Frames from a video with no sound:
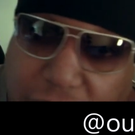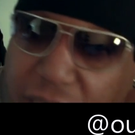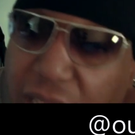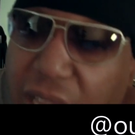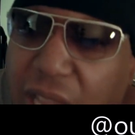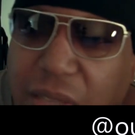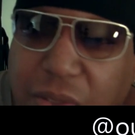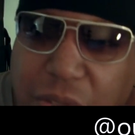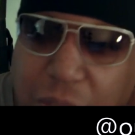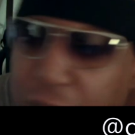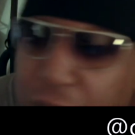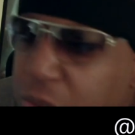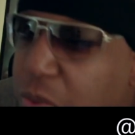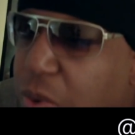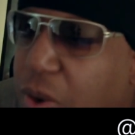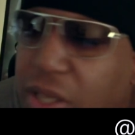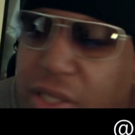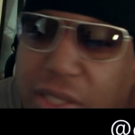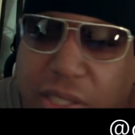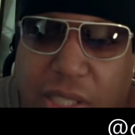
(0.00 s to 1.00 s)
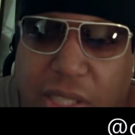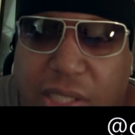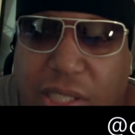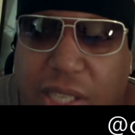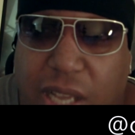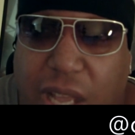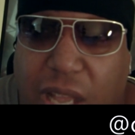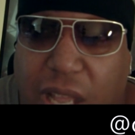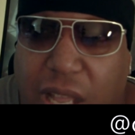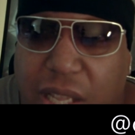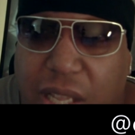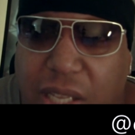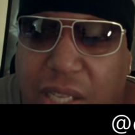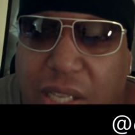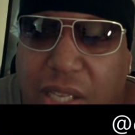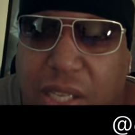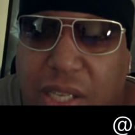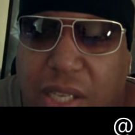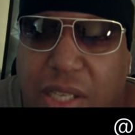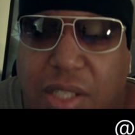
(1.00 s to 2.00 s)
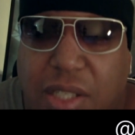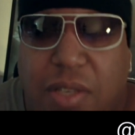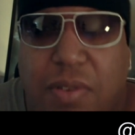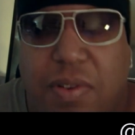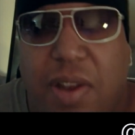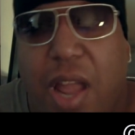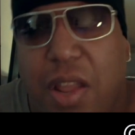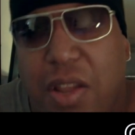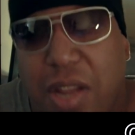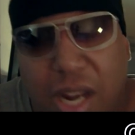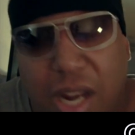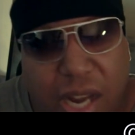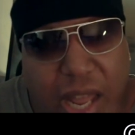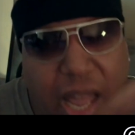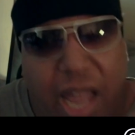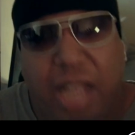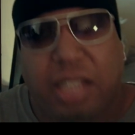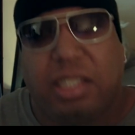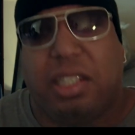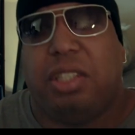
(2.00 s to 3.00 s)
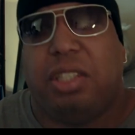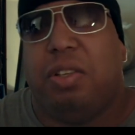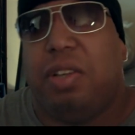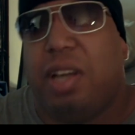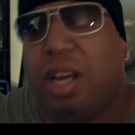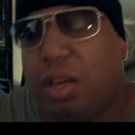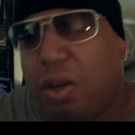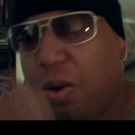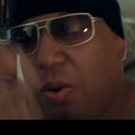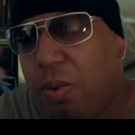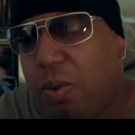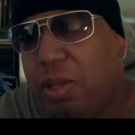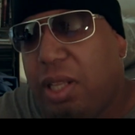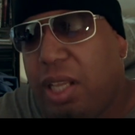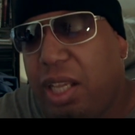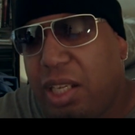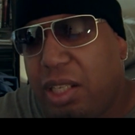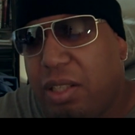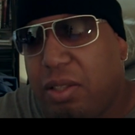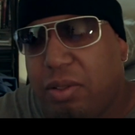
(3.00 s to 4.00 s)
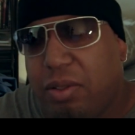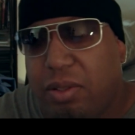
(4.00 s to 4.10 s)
teams who wants this guy. So now you got an agent, you got a whole league.